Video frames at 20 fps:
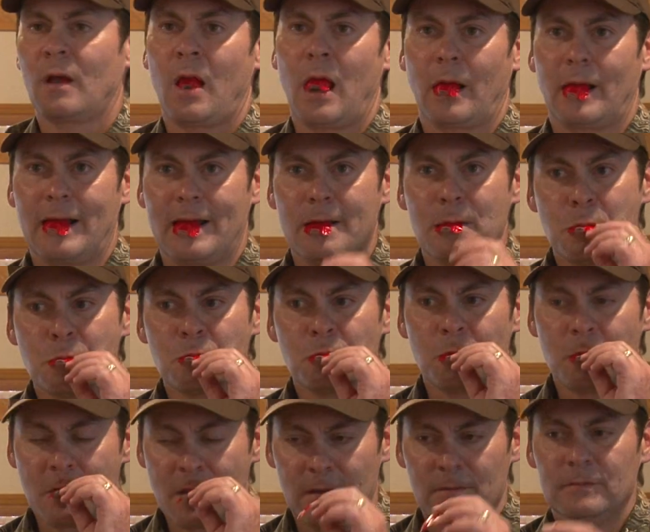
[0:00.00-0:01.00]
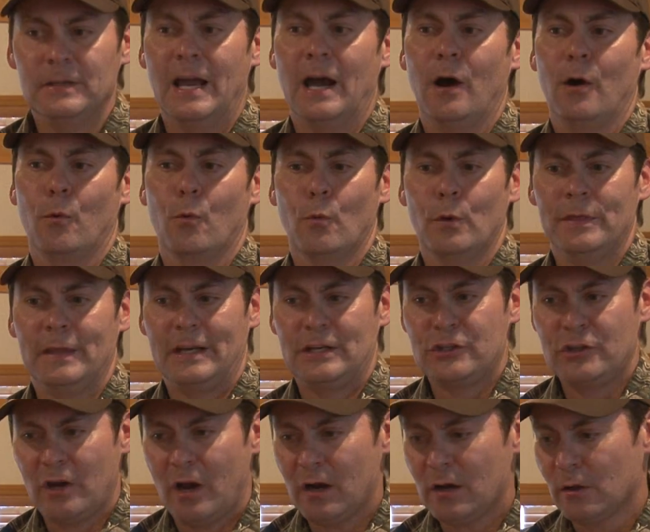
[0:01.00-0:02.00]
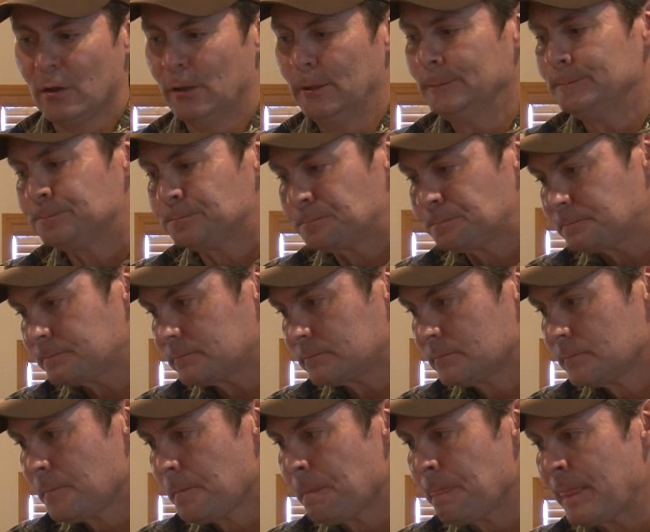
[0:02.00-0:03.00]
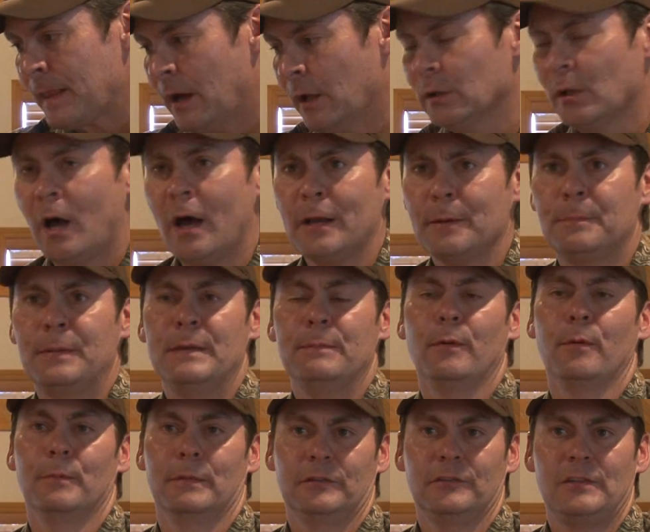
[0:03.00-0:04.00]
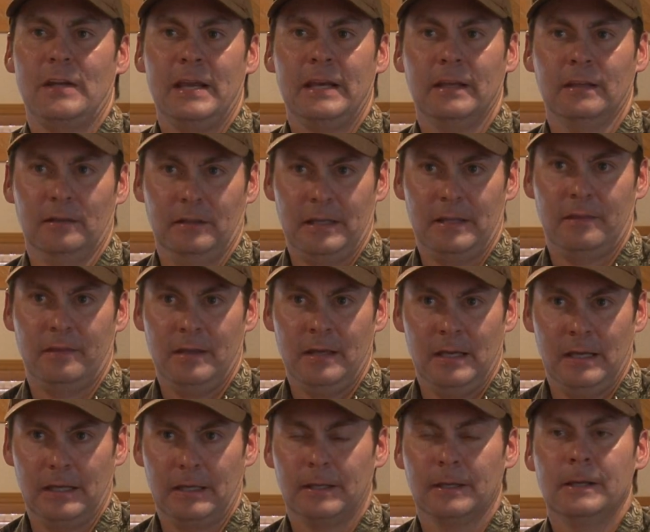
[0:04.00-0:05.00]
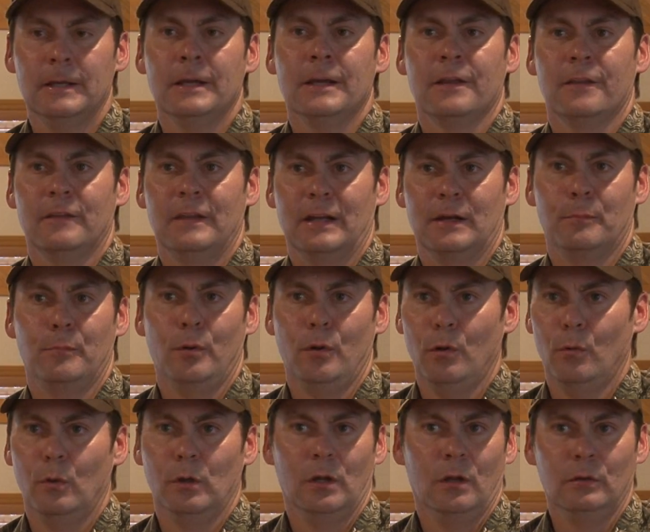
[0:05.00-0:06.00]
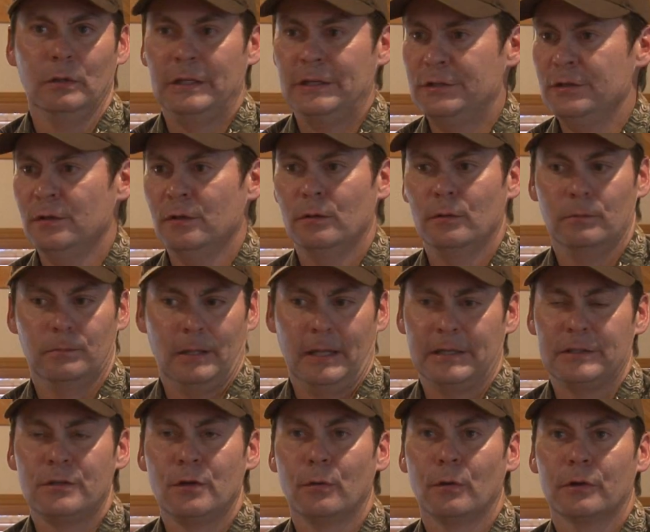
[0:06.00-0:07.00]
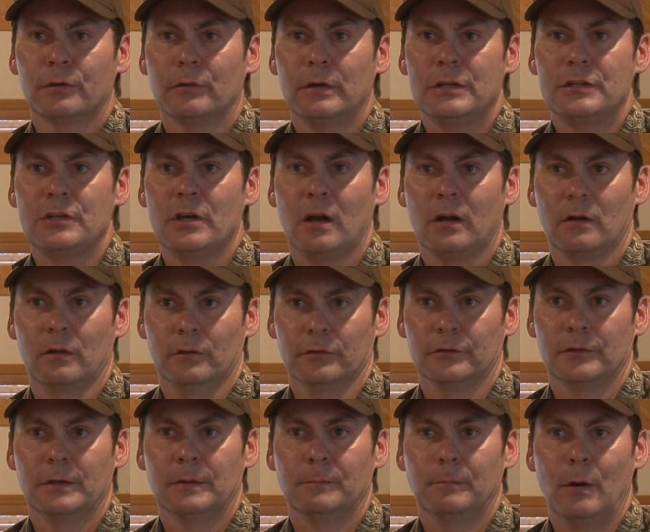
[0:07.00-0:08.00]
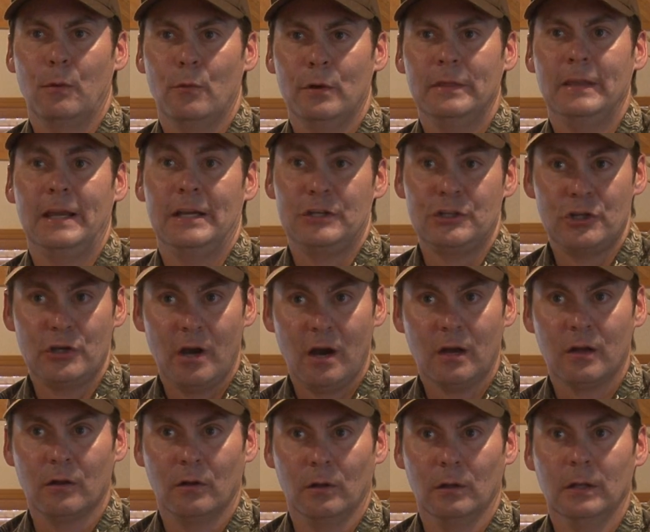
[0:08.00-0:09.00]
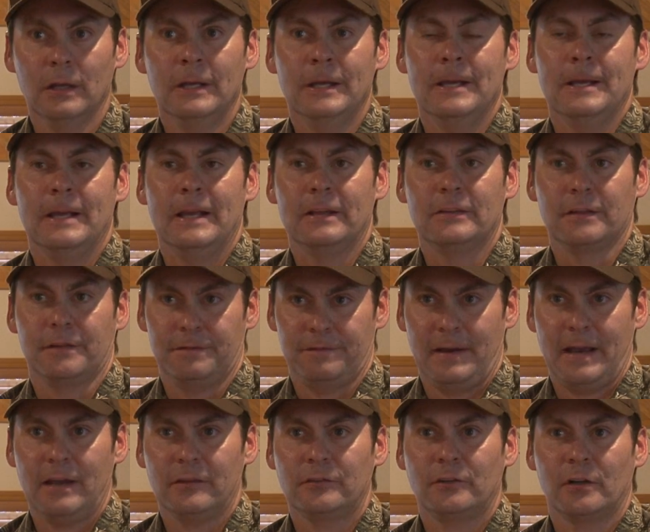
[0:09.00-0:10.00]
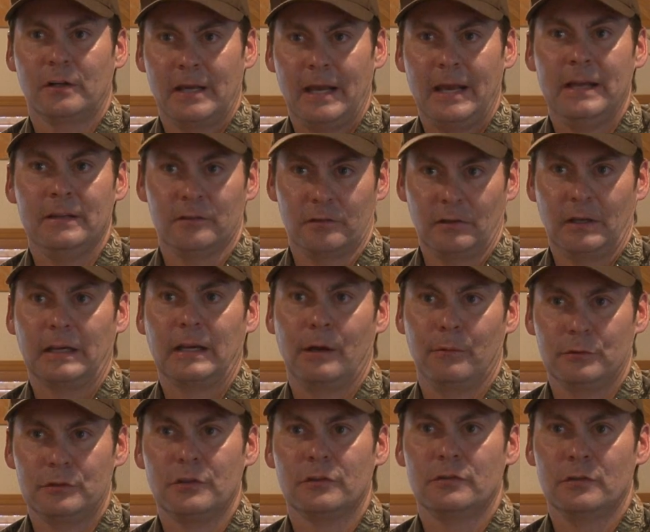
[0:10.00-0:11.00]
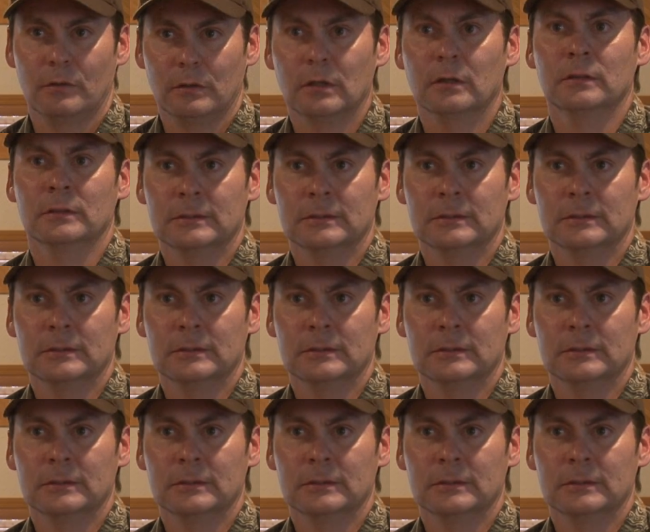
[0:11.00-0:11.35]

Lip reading: Okay. Now, when they chuckle, a lot of people mistakenly think that a bull will only do like 2 or 3 chuckles. But when they chuckle, it's a faster cadence like I was just doing.